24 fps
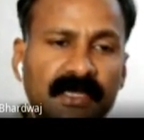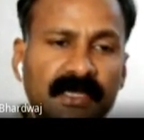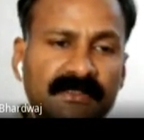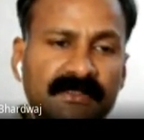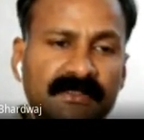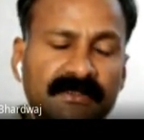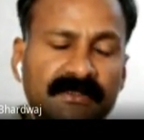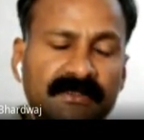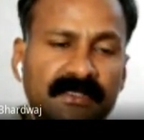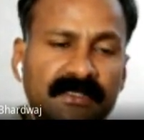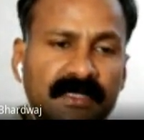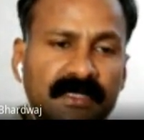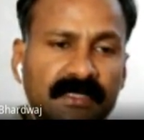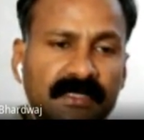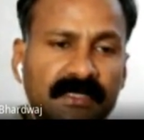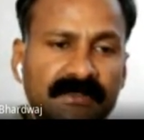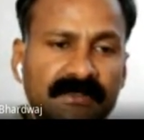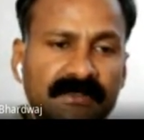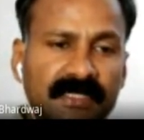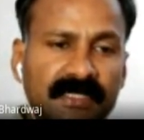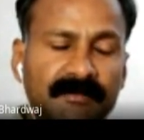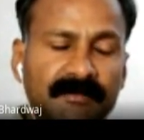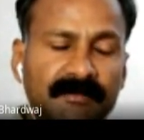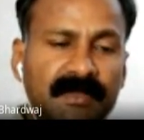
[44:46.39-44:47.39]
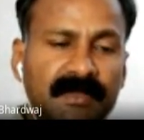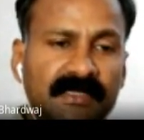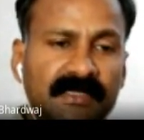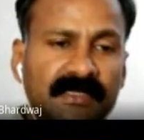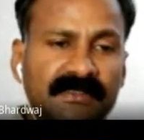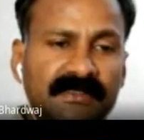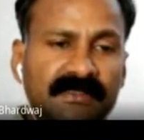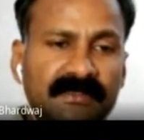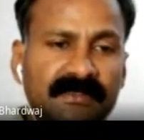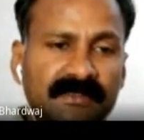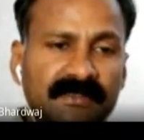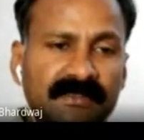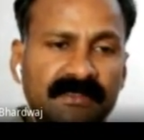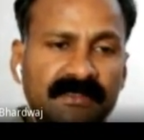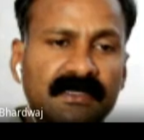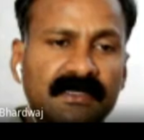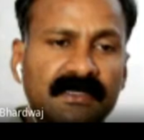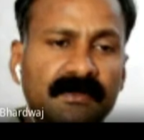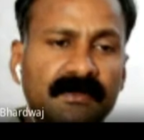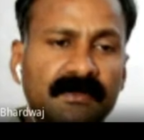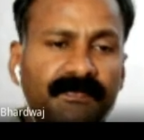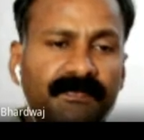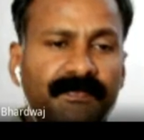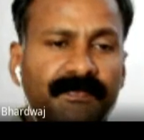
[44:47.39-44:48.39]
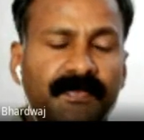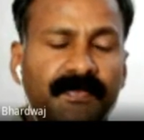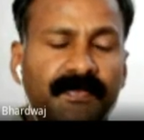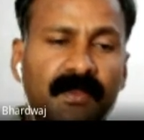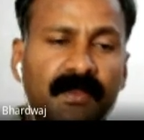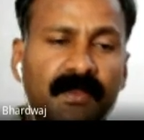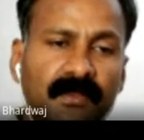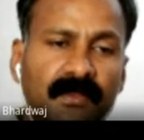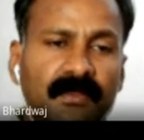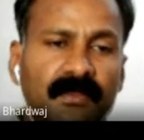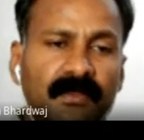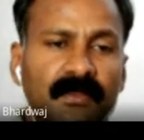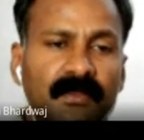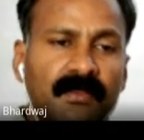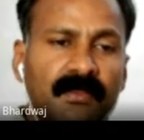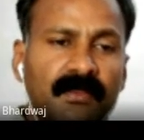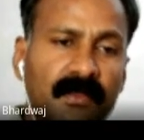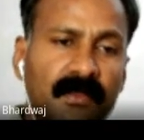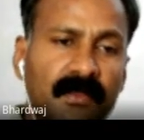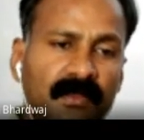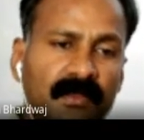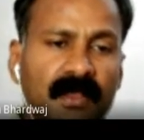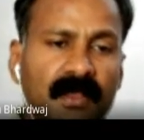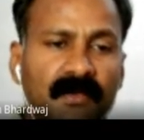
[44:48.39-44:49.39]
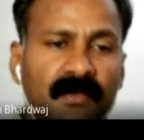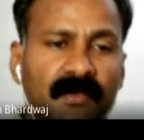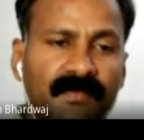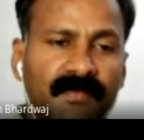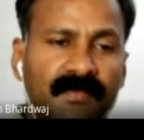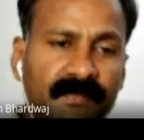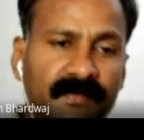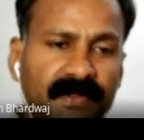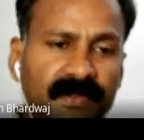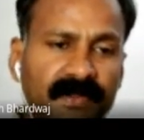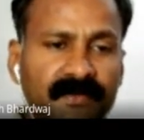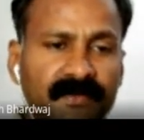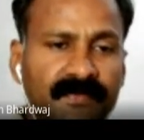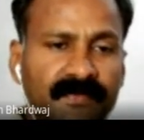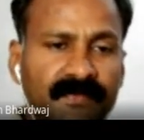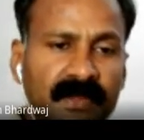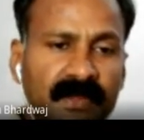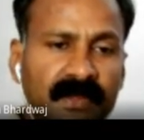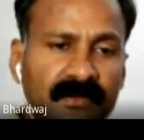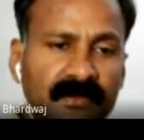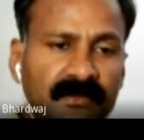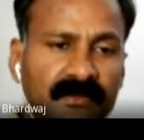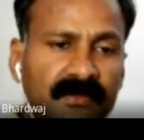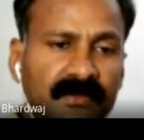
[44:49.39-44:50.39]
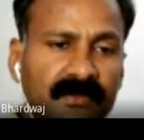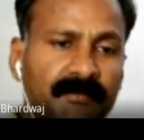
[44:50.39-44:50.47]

as in the same case as in the half wave rectifier.